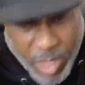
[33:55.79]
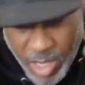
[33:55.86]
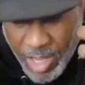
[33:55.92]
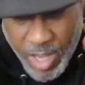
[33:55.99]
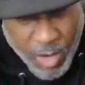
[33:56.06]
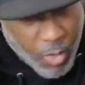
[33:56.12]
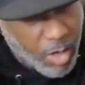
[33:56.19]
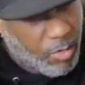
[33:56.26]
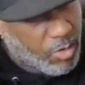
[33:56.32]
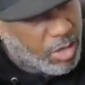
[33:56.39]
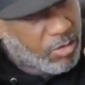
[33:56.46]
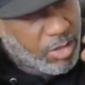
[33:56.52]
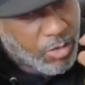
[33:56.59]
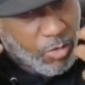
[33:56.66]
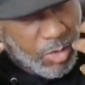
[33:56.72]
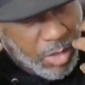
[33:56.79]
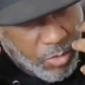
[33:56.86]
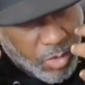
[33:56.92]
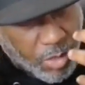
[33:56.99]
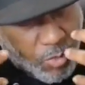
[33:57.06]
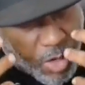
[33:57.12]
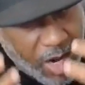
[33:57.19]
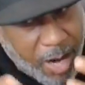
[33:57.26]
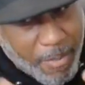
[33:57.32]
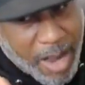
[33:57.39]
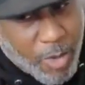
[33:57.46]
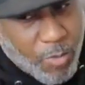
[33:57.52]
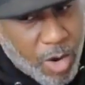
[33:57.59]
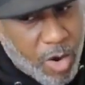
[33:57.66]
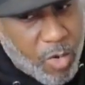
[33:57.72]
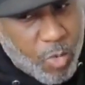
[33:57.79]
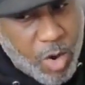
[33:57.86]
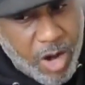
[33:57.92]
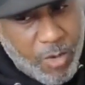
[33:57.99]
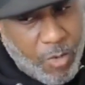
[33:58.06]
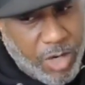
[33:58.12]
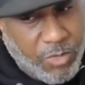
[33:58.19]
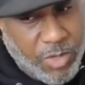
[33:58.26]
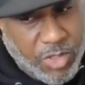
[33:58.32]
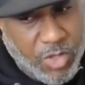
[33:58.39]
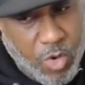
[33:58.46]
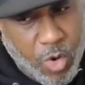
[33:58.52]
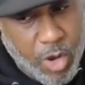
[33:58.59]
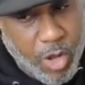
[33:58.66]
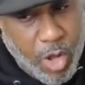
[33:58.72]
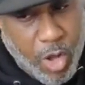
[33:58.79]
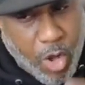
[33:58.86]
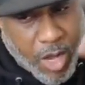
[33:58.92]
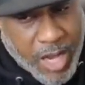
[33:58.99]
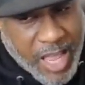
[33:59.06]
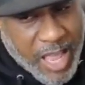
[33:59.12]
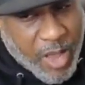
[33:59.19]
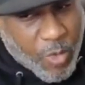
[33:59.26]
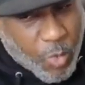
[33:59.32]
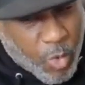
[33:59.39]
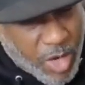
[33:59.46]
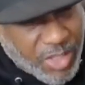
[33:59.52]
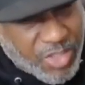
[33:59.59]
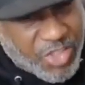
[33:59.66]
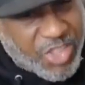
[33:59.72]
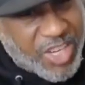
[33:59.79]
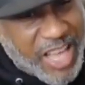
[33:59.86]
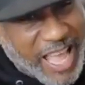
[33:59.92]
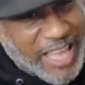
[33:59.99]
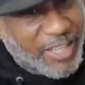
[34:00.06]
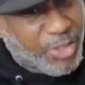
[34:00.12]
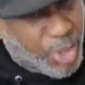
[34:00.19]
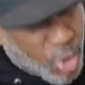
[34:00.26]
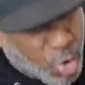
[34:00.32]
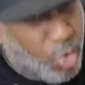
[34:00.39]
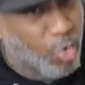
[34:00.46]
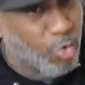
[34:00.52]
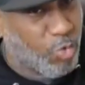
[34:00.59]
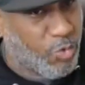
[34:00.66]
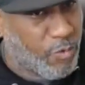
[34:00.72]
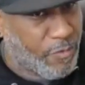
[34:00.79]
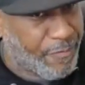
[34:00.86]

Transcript: What, what, what, what where am I wrong? Where, what, what's going on? What should I do?